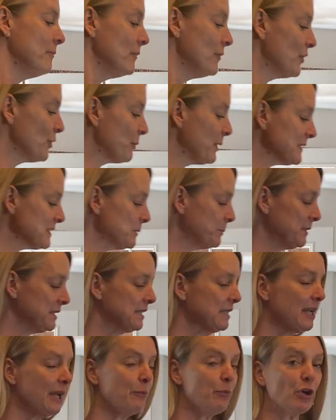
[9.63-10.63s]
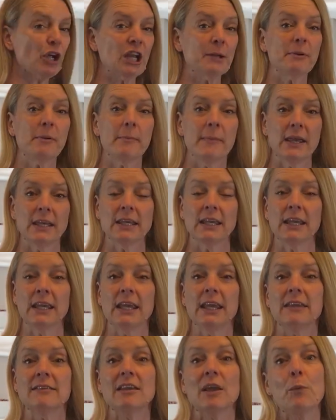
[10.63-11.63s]
The recipe today we're going to be making
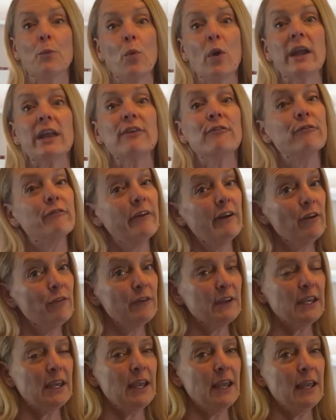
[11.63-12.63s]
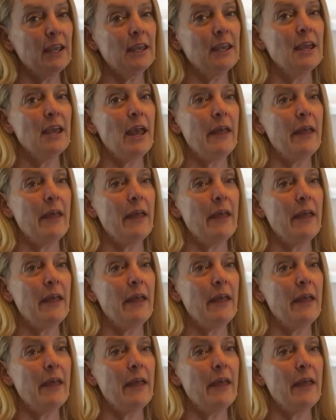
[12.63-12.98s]
is a white velvet cake,